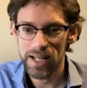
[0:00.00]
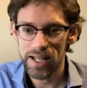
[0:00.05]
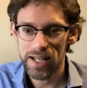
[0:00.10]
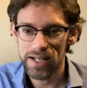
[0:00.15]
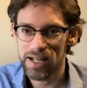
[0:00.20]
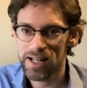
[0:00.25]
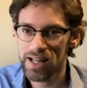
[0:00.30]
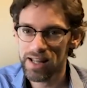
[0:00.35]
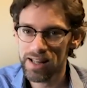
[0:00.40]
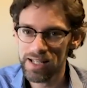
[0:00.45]

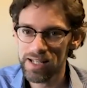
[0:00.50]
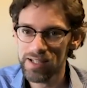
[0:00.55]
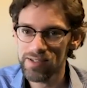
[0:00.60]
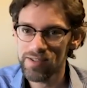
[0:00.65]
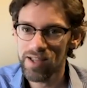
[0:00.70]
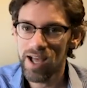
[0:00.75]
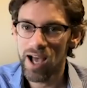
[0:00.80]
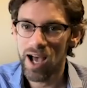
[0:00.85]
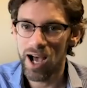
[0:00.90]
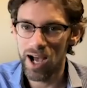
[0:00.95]
Now, the thing is,
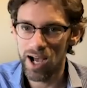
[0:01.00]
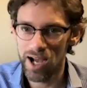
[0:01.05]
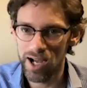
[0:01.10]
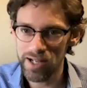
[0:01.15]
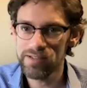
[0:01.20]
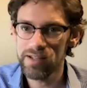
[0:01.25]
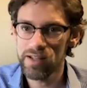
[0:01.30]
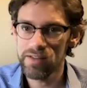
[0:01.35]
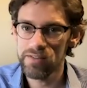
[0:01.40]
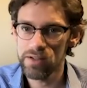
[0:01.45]

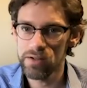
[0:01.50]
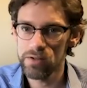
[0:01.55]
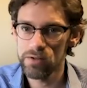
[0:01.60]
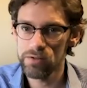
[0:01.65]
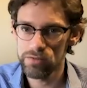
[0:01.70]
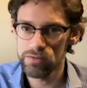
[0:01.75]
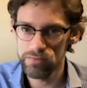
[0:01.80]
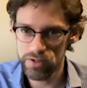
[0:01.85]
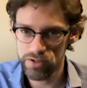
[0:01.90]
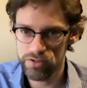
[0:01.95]
I'd done those
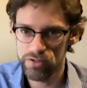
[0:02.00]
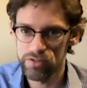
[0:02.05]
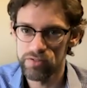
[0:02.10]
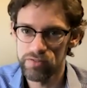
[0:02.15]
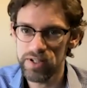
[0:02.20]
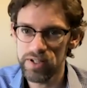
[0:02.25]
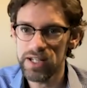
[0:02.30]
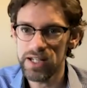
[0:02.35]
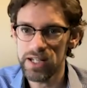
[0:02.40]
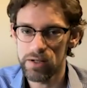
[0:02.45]
original
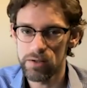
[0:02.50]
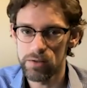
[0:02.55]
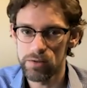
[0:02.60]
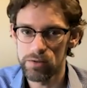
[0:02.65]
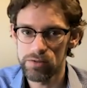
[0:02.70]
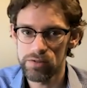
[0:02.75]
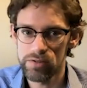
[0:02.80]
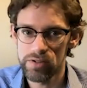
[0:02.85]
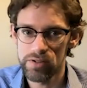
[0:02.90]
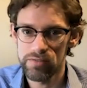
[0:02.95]

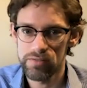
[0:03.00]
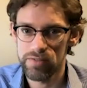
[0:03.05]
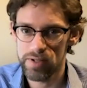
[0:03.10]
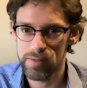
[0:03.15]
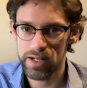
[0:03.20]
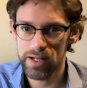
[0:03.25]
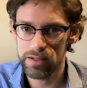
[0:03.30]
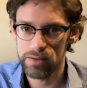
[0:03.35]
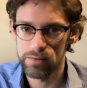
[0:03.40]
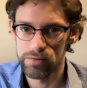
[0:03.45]
videos for the
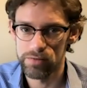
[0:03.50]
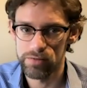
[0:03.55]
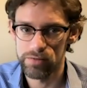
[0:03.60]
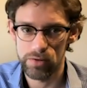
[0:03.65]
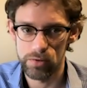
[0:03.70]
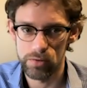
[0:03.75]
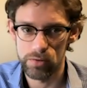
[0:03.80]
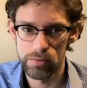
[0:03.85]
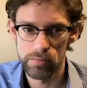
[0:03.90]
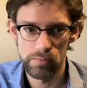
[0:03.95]
medical
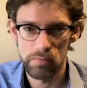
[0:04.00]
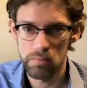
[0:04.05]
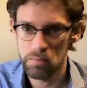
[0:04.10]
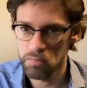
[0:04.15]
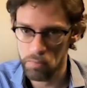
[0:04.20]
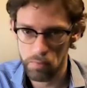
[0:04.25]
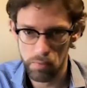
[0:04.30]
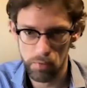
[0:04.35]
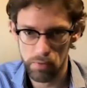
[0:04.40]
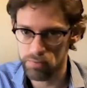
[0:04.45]
school,
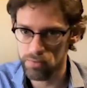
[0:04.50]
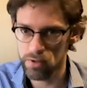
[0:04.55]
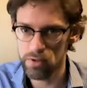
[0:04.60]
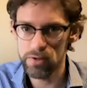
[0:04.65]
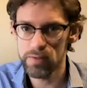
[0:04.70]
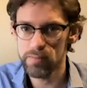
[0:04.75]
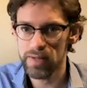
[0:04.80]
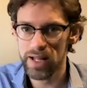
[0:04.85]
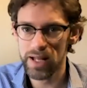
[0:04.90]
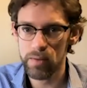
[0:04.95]
thrown
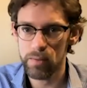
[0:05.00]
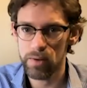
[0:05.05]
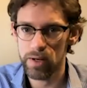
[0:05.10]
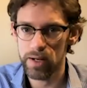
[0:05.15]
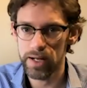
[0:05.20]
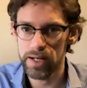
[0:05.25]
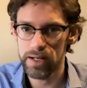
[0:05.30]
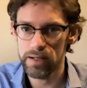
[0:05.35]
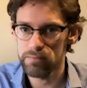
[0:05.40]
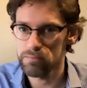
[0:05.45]
them that
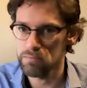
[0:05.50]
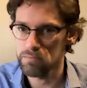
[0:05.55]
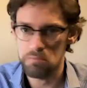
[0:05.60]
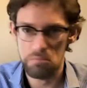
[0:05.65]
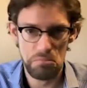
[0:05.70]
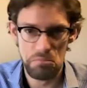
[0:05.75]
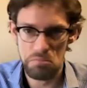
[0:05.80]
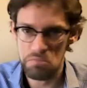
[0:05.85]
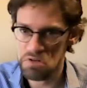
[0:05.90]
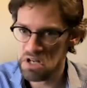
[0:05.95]
way,
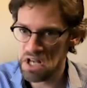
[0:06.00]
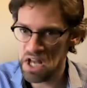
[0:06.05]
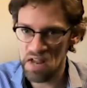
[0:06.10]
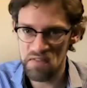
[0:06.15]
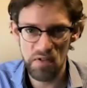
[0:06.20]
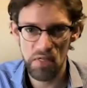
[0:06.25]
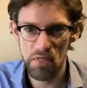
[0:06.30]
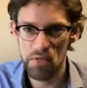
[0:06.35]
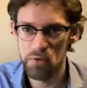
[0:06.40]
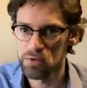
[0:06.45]

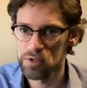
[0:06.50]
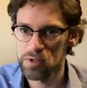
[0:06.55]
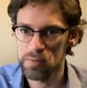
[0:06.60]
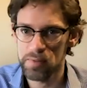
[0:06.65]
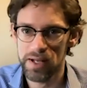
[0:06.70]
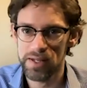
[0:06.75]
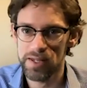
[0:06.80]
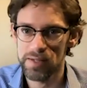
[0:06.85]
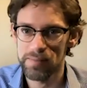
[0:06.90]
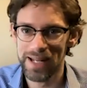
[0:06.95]
never thought
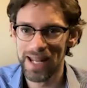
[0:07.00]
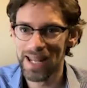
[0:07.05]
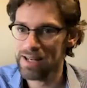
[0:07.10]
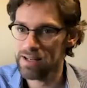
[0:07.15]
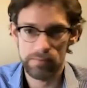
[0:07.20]
about them again.